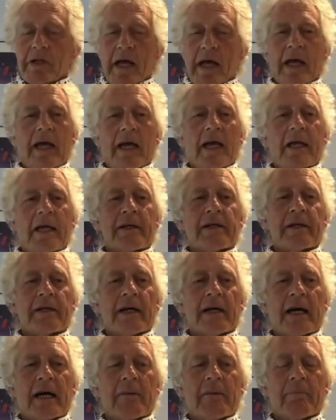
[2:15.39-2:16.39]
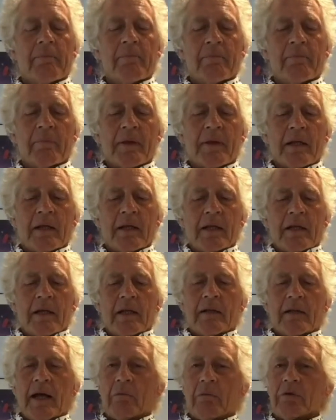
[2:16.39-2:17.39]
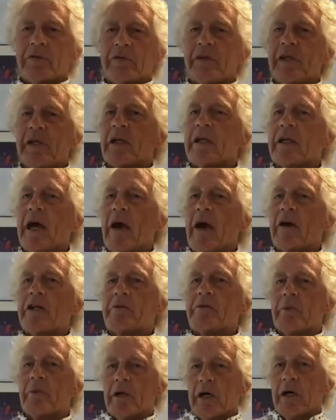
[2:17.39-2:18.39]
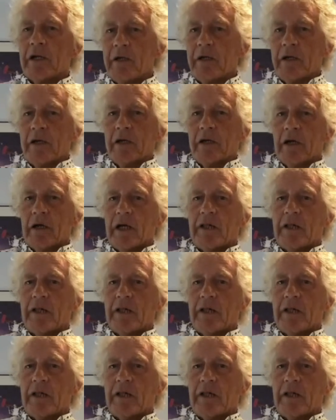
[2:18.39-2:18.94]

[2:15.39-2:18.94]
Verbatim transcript: And that was the encouragement I needed.